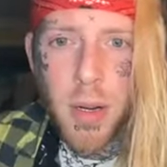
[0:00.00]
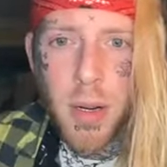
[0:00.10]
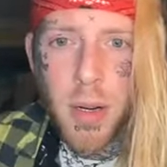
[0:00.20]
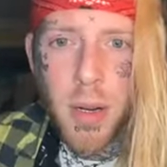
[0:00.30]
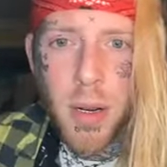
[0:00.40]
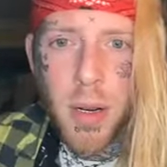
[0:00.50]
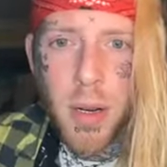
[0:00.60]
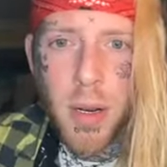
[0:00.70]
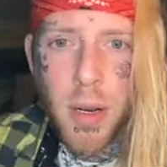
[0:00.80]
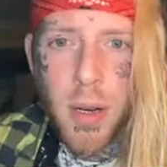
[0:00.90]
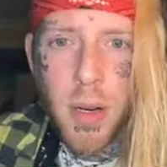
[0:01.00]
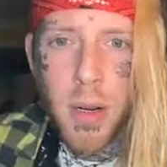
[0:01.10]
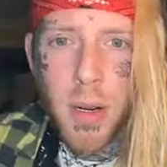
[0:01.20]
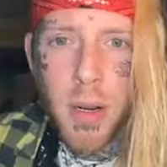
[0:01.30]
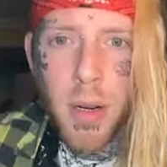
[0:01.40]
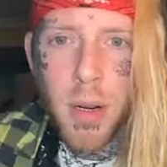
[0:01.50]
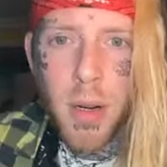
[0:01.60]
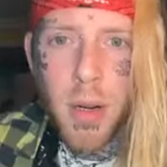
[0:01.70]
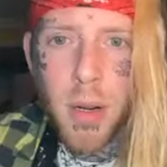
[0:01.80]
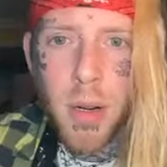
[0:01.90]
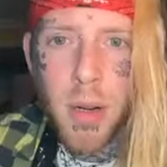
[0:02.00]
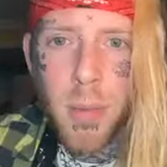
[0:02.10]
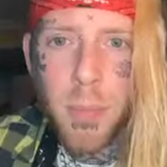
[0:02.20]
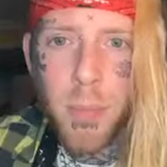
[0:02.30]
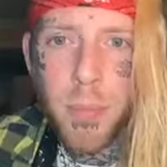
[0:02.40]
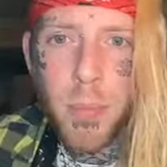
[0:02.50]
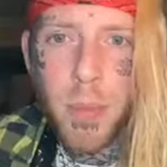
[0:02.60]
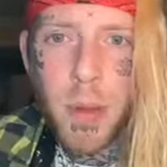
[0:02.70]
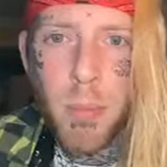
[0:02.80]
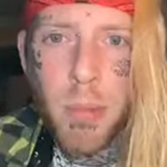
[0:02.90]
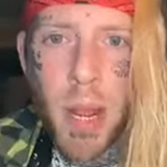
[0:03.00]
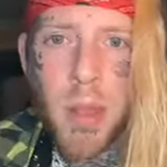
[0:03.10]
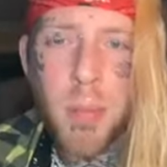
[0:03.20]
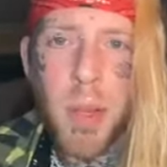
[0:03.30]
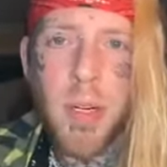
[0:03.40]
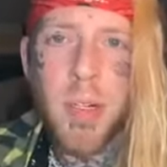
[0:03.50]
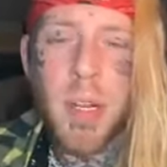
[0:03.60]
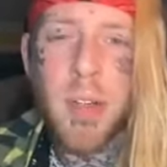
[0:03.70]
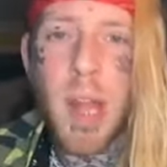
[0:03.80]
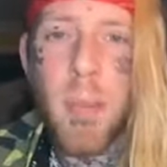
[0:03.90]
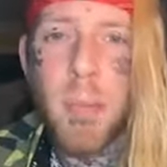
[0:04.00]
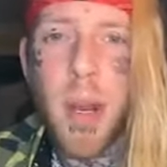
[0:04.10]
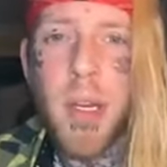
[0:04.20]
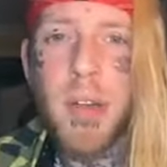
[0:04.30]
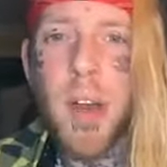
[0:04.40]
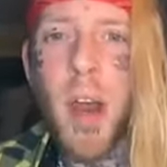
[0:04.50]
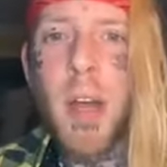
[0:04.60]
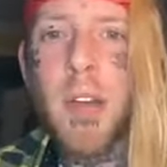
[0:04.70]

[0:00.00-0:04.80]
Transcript: Uh, Blythe Miller says that mug is awesome.